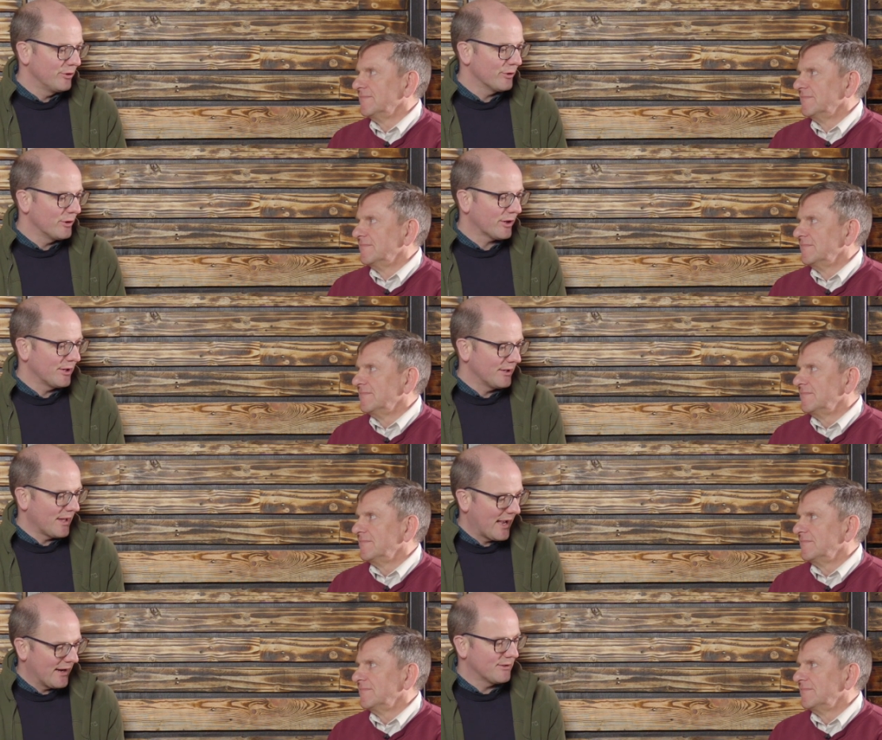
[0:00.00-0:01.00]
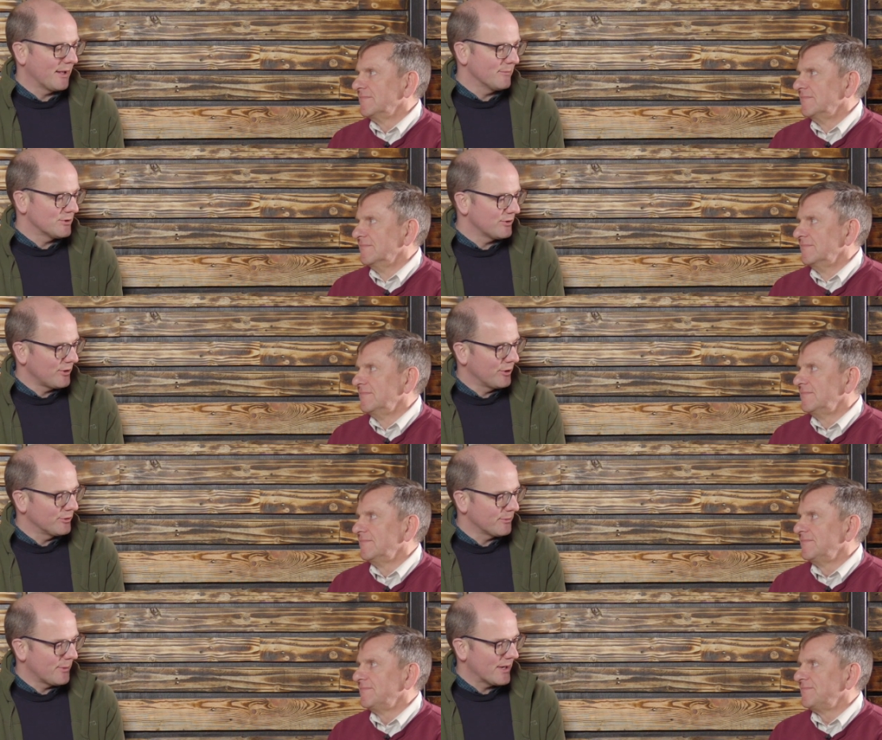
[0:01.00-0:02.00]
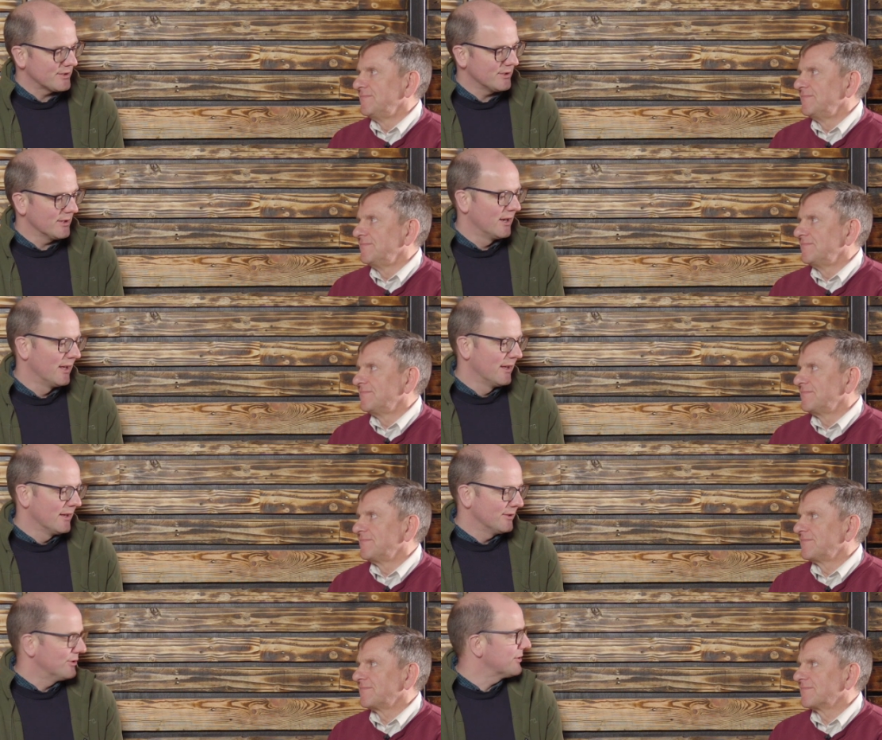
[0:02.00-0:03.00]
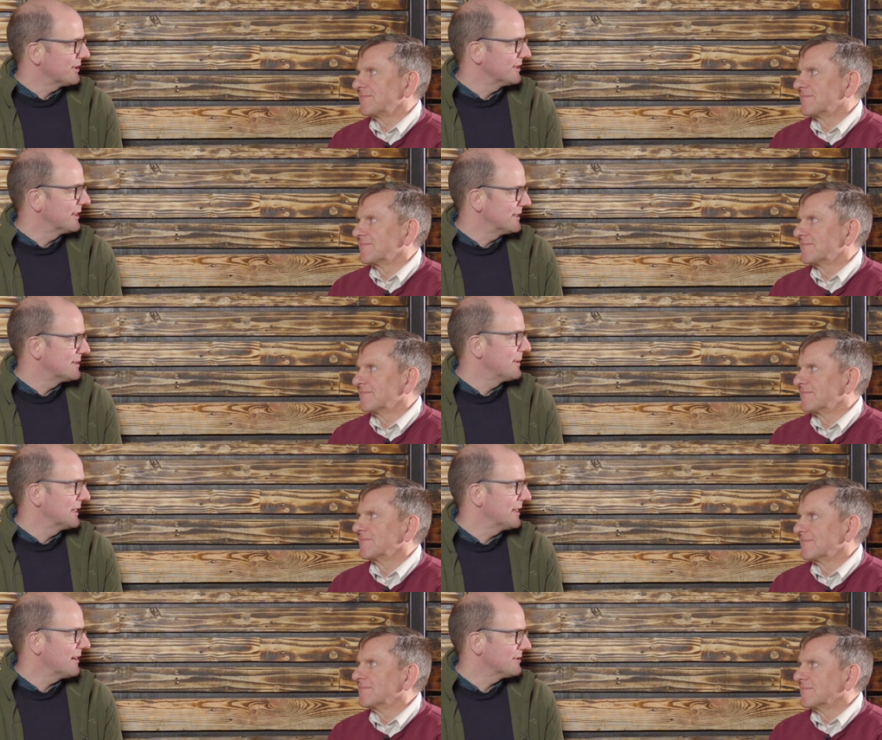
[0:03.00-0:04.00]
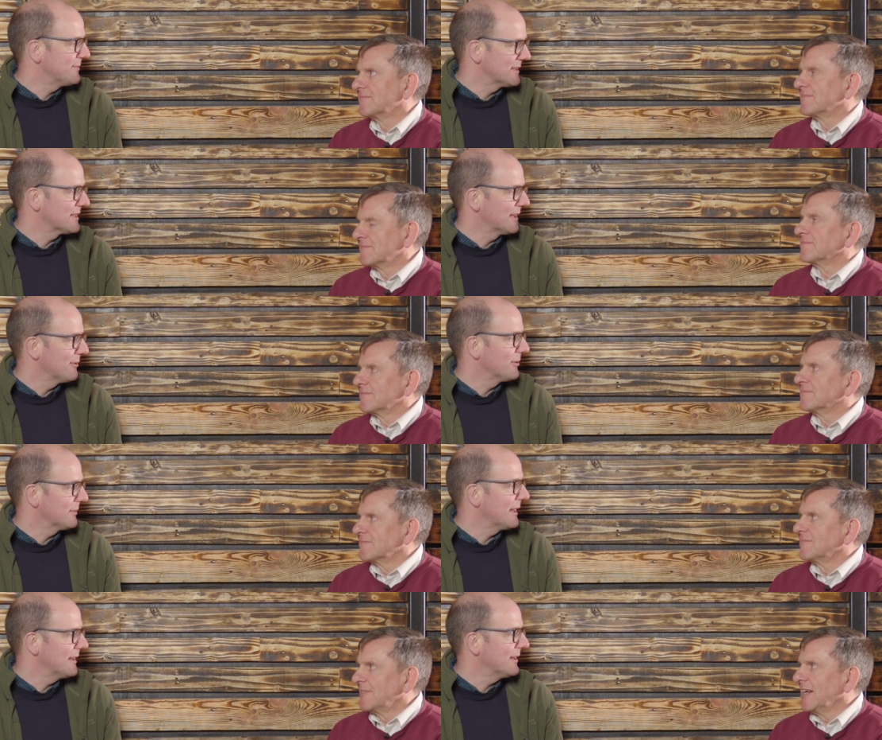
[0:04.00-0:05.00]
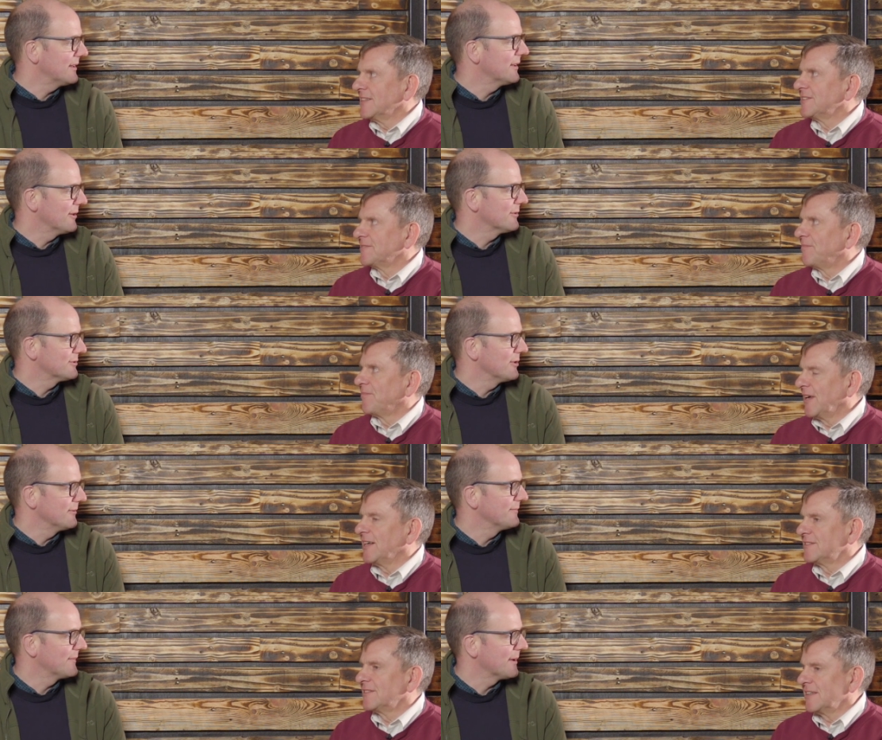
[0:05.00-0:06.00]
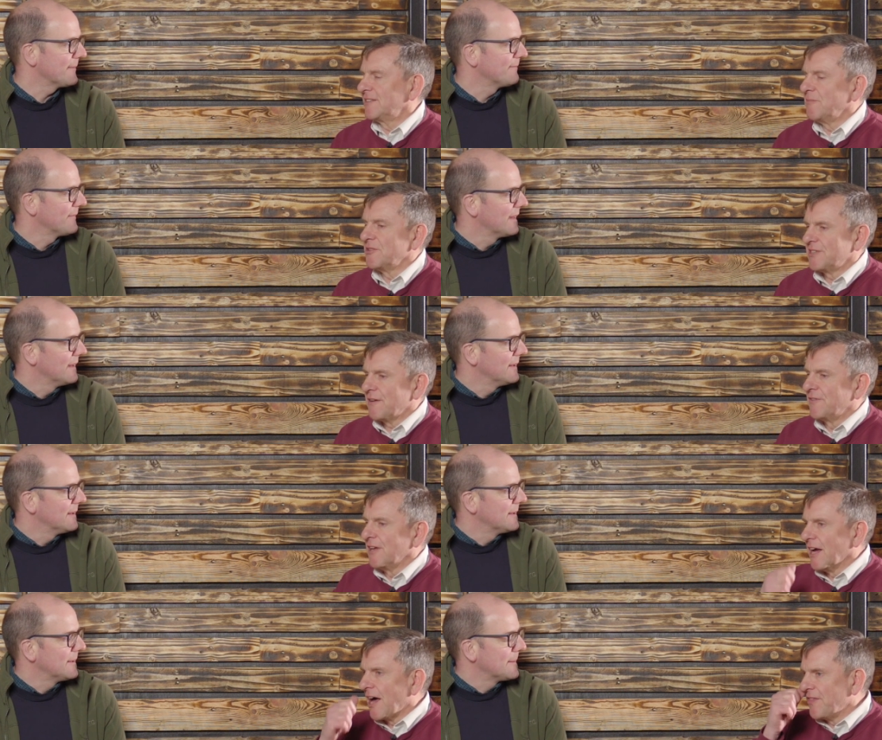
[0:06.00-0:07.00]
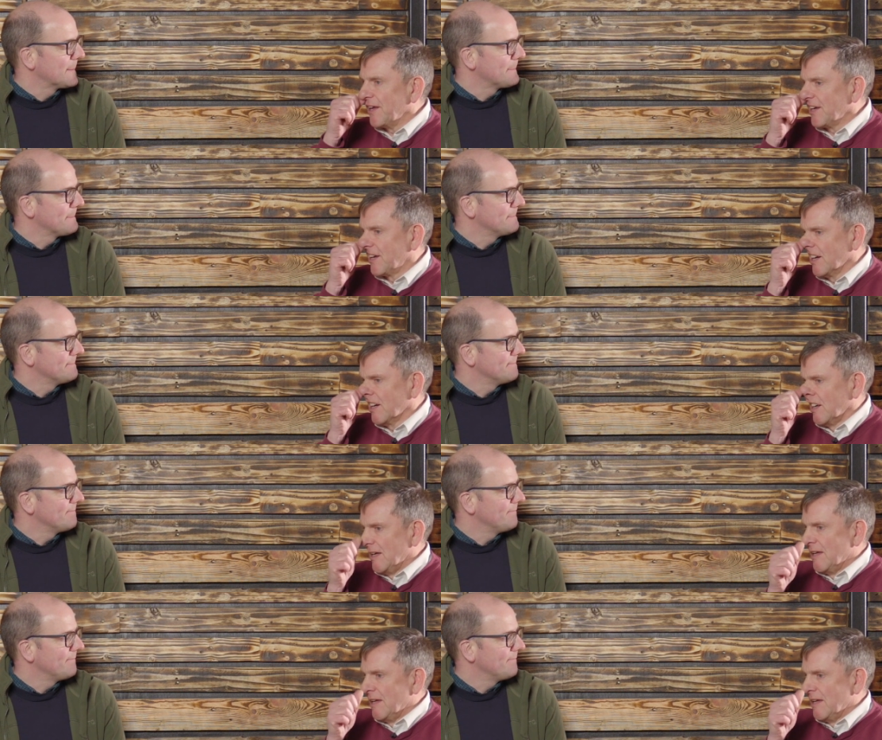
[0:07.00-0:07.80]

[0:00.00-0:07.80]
Speaker 1: you're looking at higher temperature under pressure, nutrition needs to be in there. Is basically what I'm getting. Yes, at, you know. So. Yes,
Speaker 2: that most definitely. I think uh,